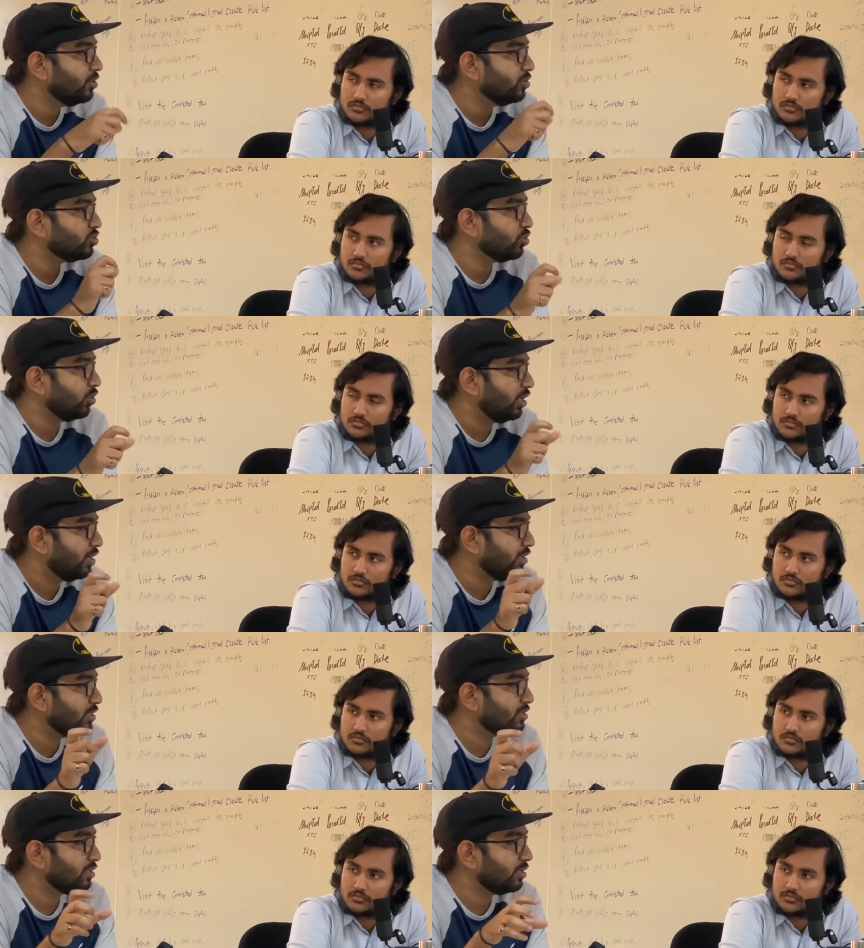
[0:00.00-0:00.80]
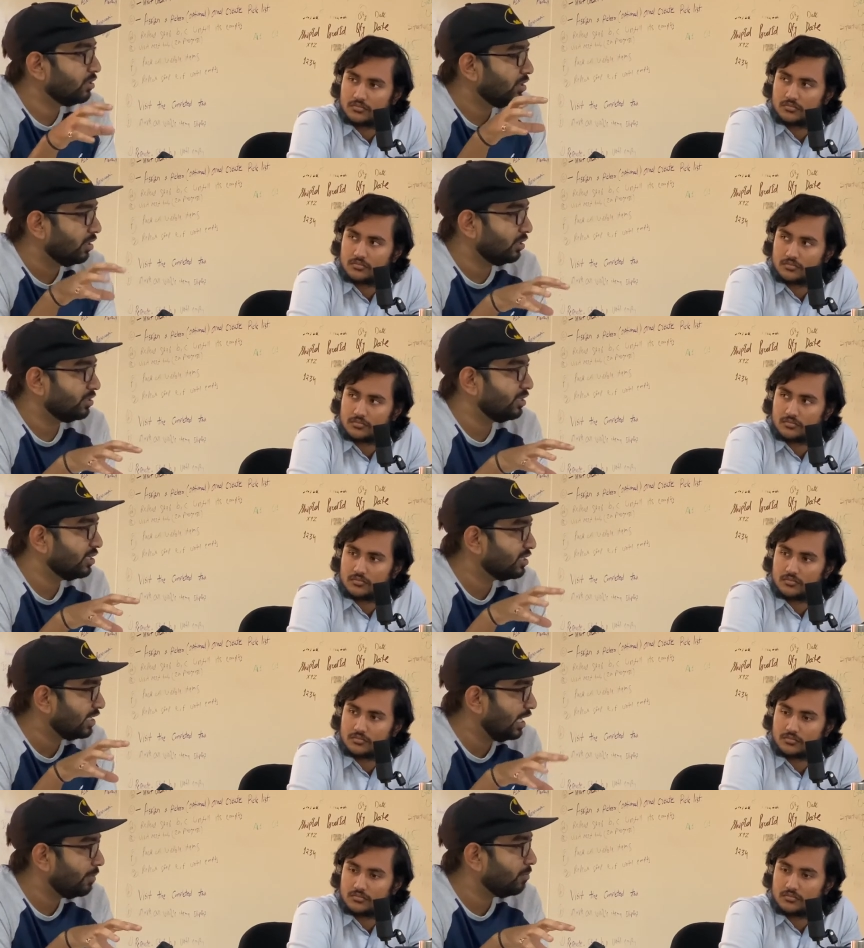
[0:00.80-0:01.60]
Speaker 1: so it is uh, the
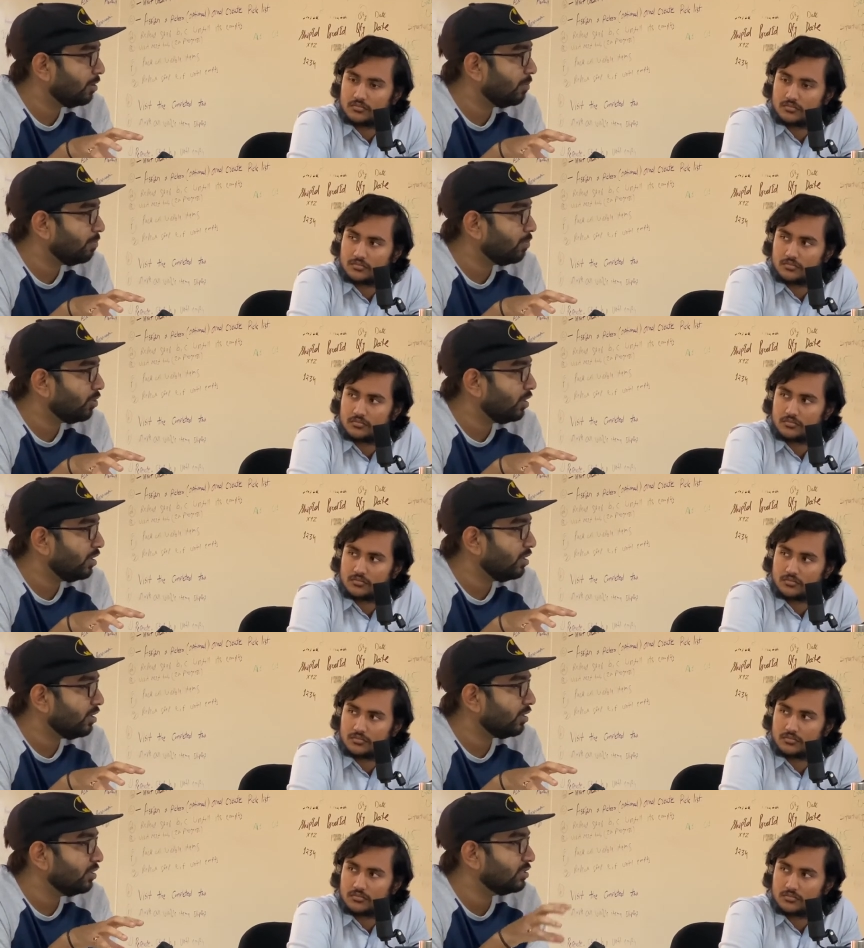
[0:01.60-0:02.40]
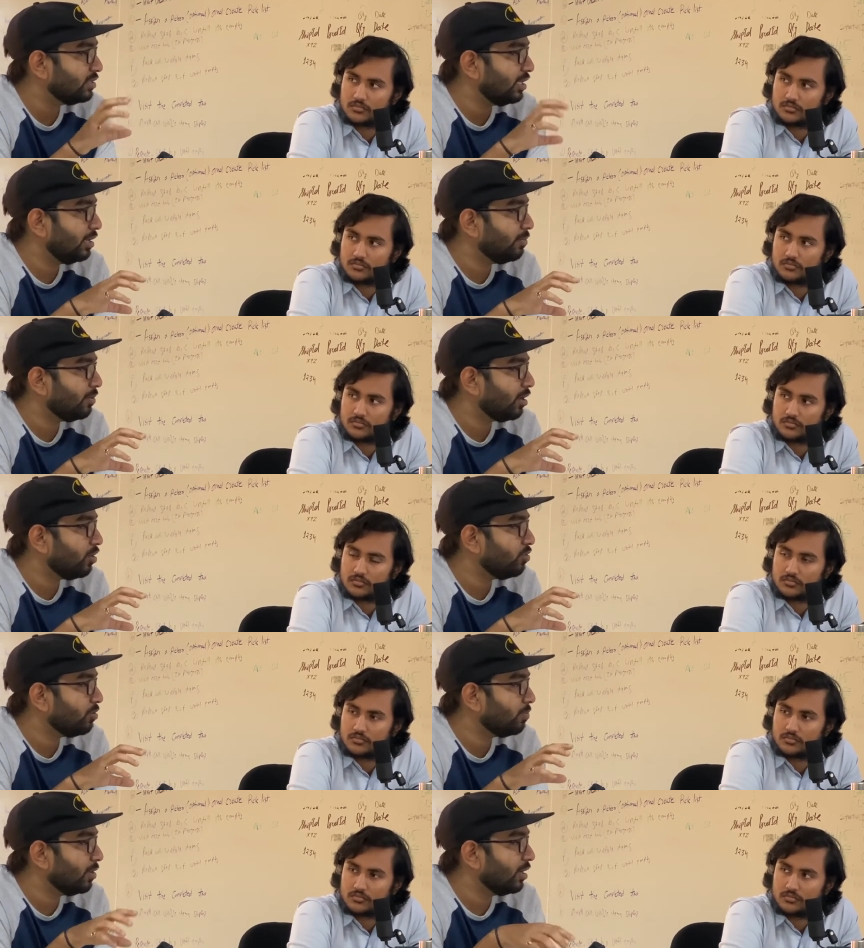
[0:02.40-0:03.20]
same component same
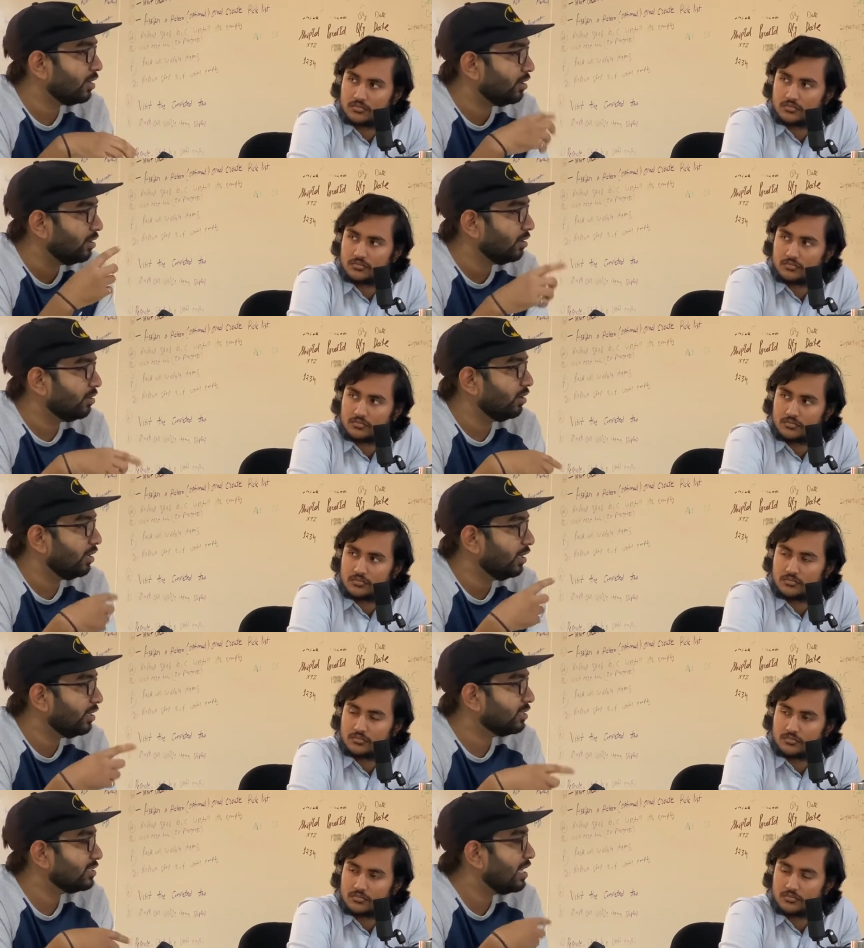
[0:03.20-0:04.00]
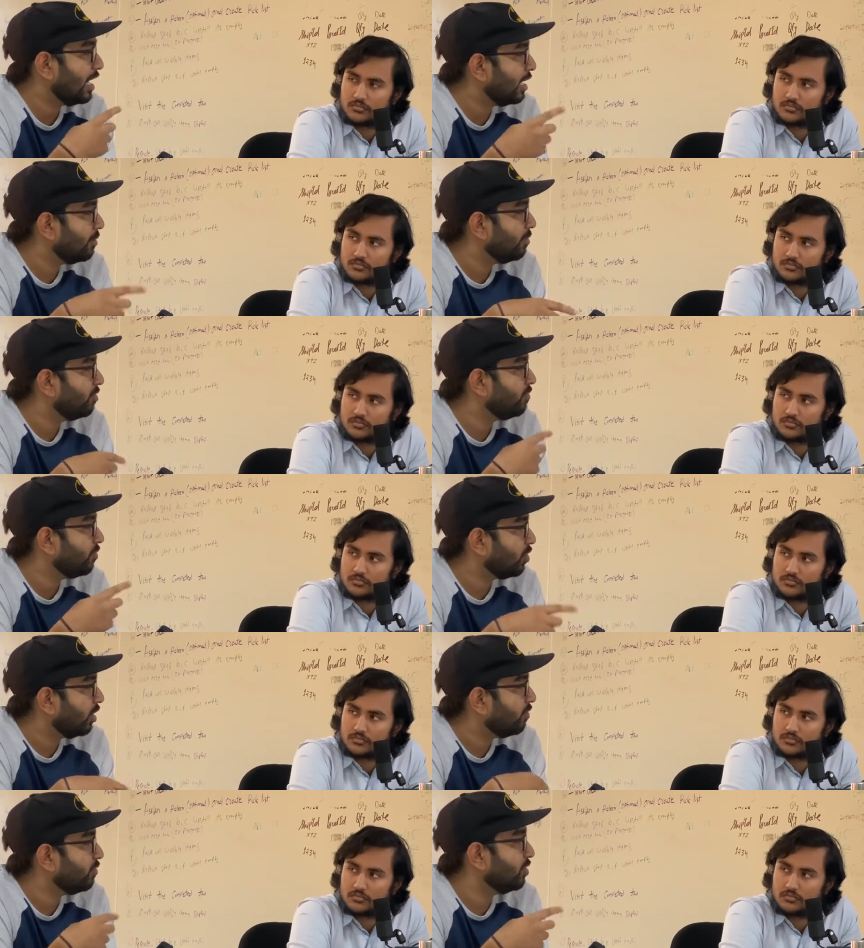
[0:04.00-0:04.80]
route but uh, it is dynamic
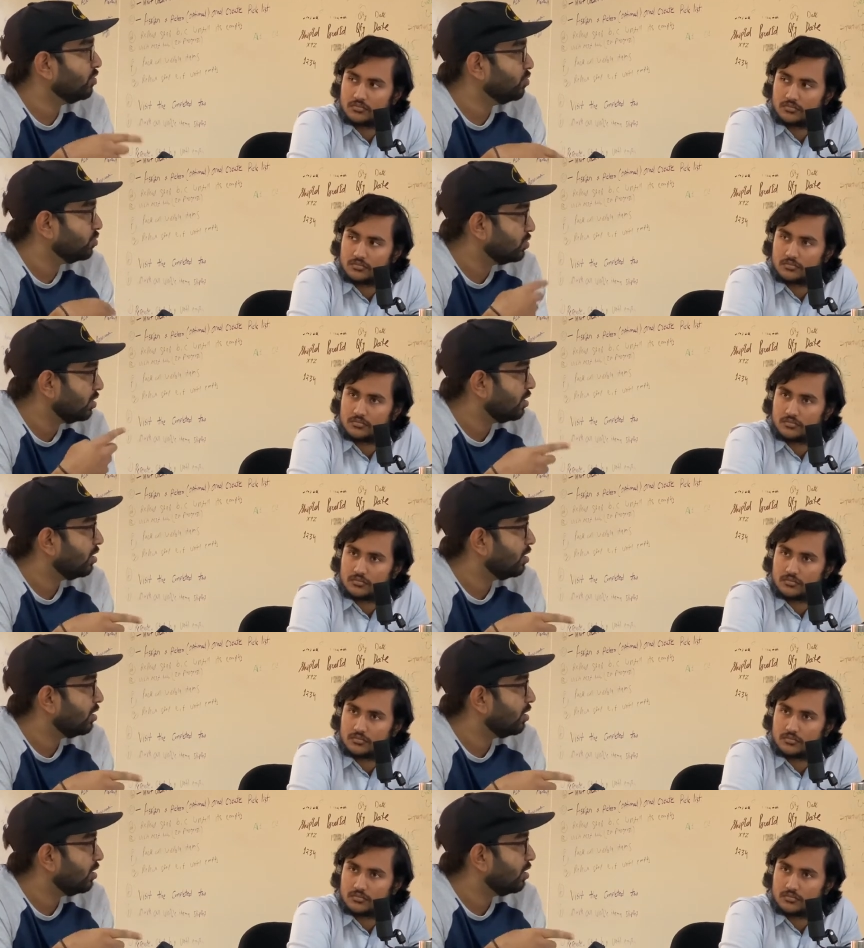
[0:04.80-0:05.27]
for every user